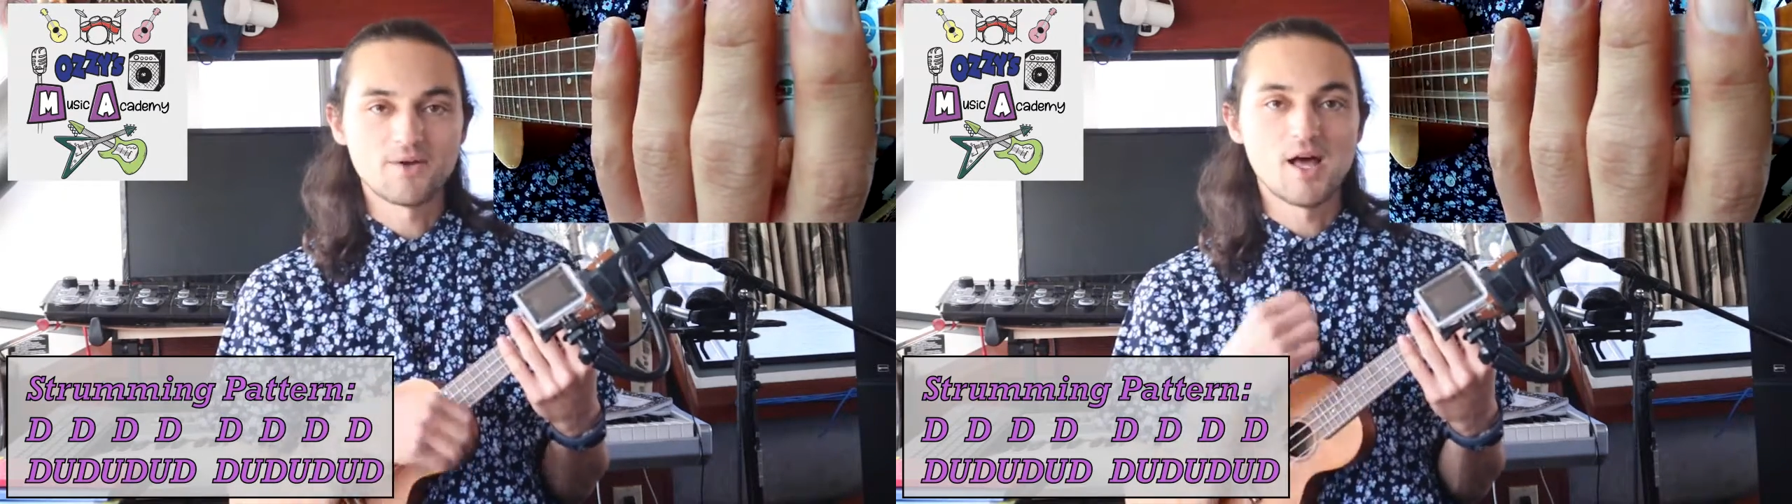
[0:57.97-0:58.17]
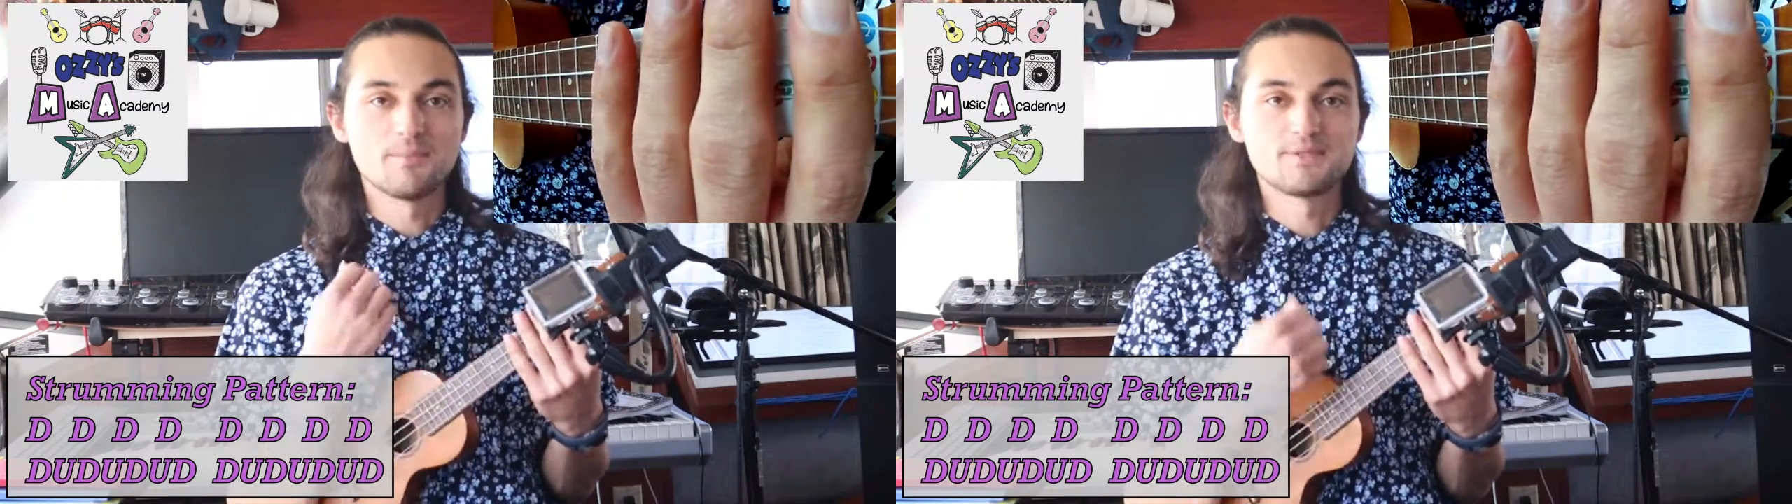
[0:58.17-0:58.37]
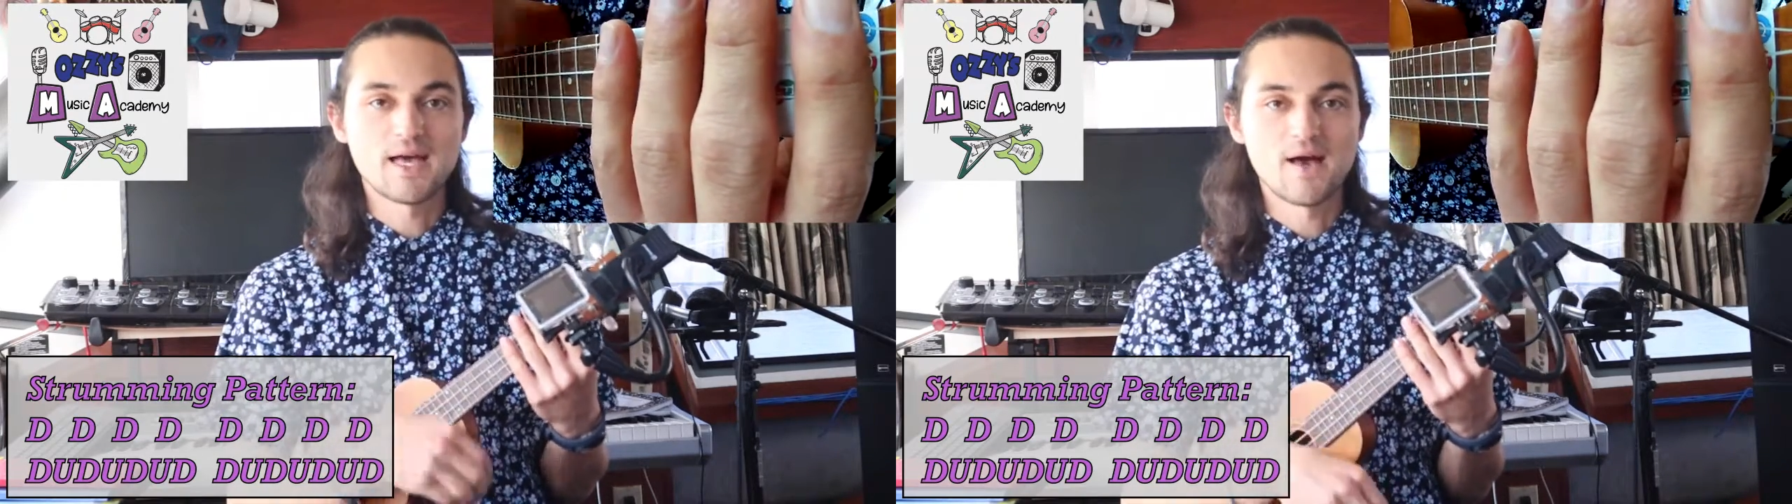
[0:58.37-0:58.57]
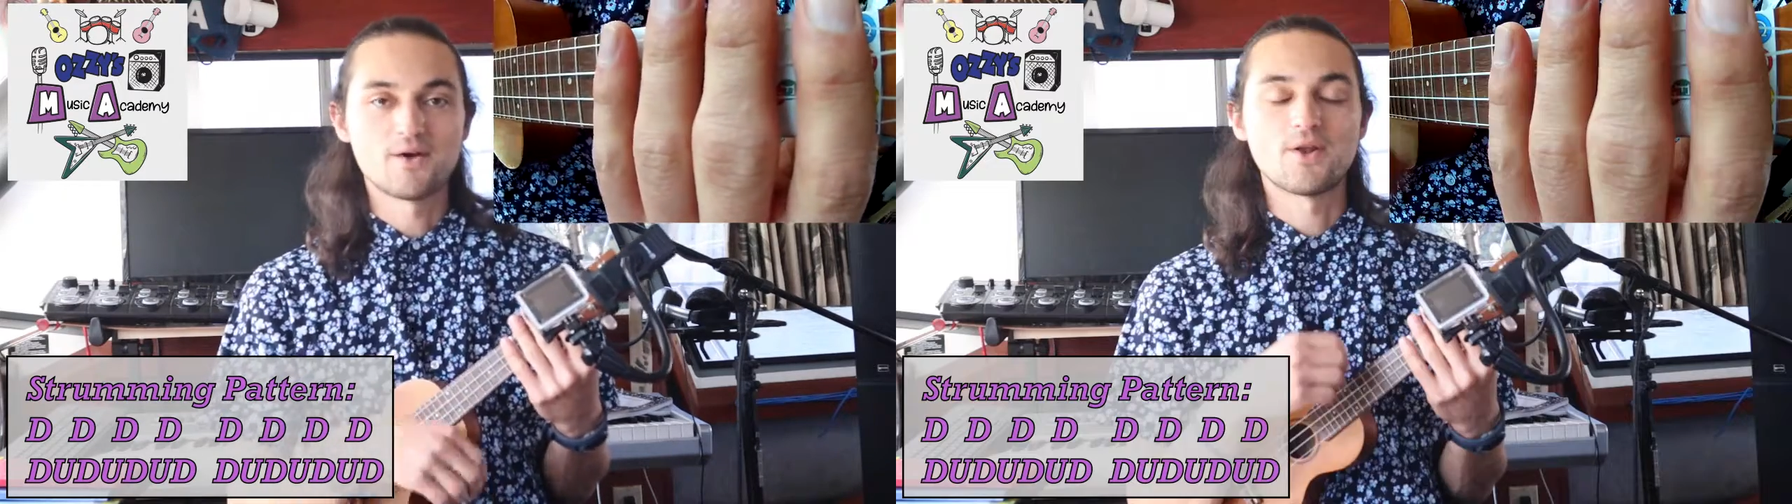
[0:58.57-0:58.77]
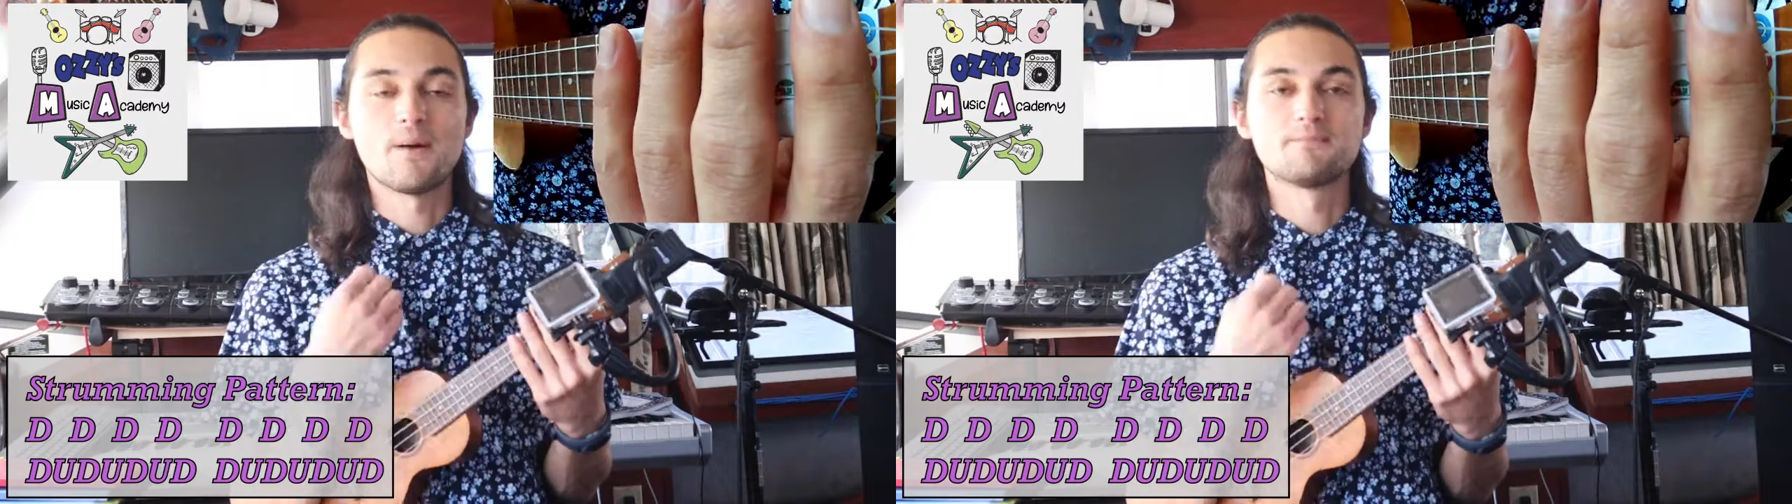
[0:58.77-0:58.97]
up,
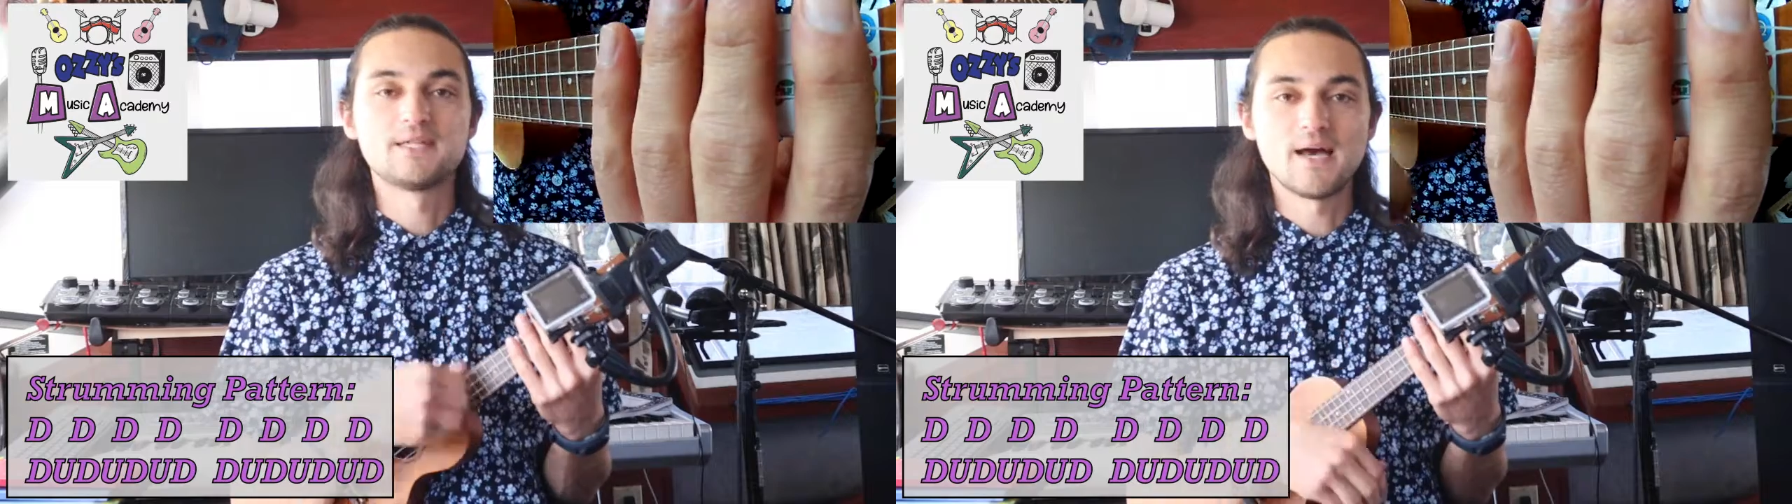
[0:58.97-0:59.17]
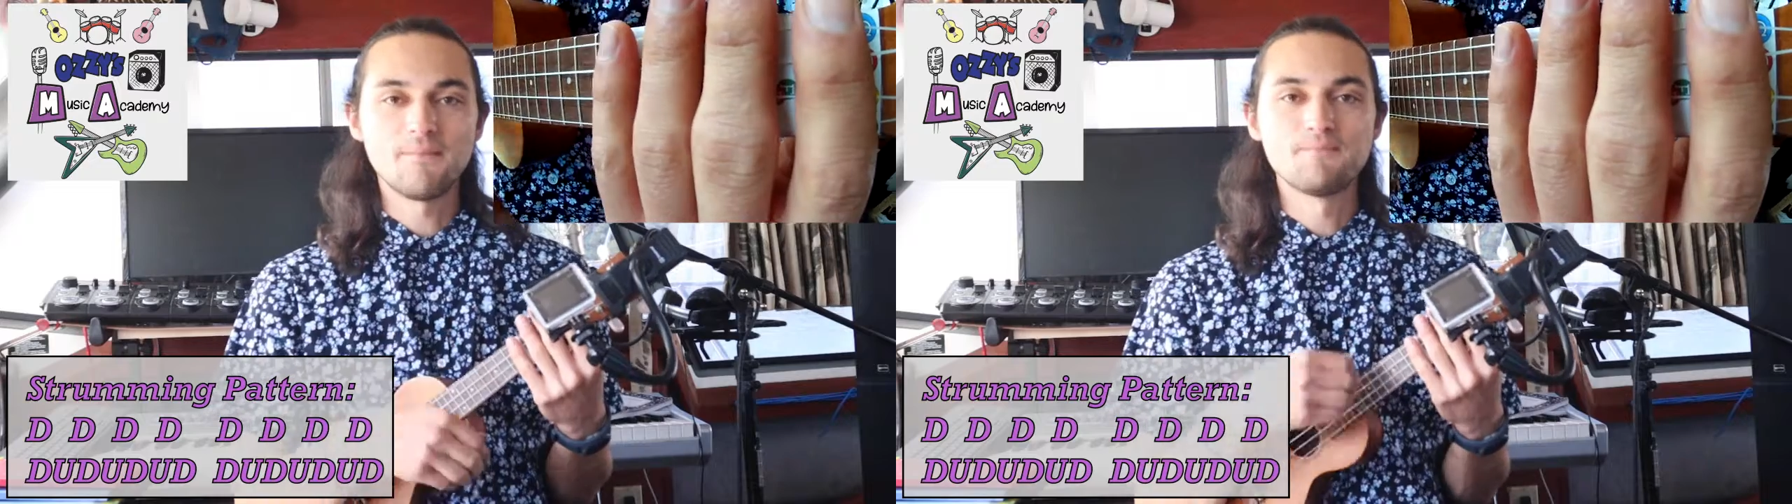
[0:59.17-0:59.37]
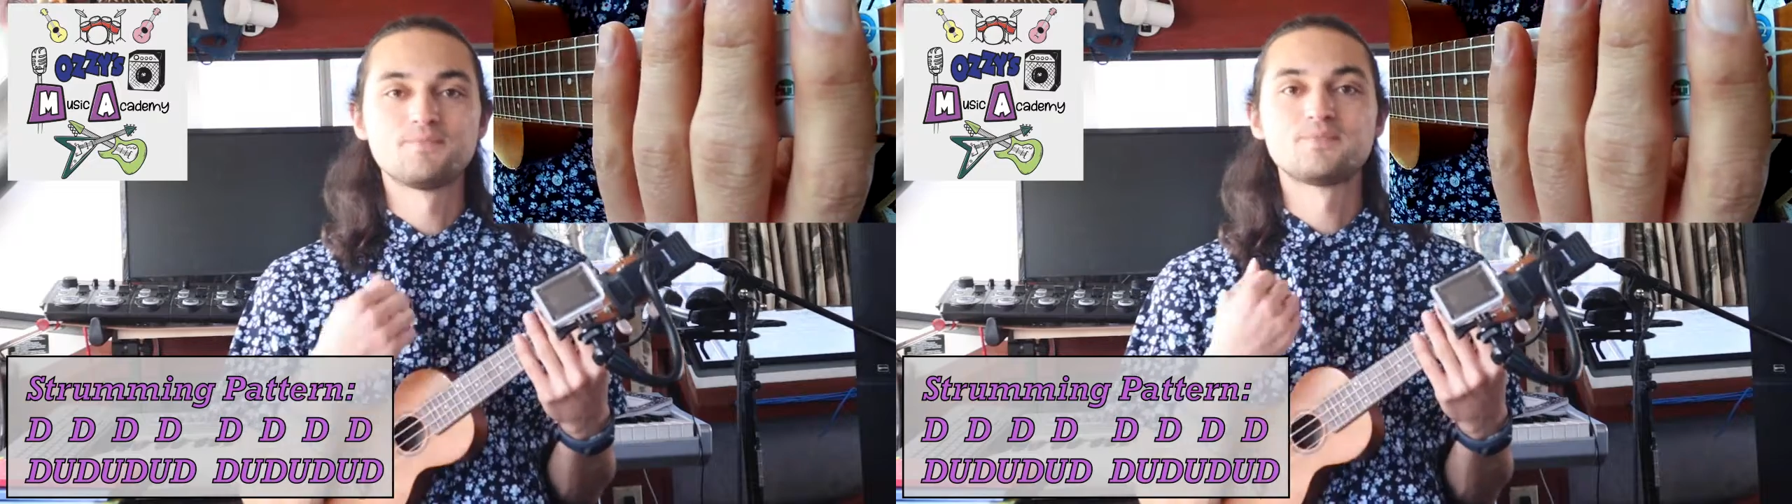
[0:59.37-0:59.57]
down, up, down,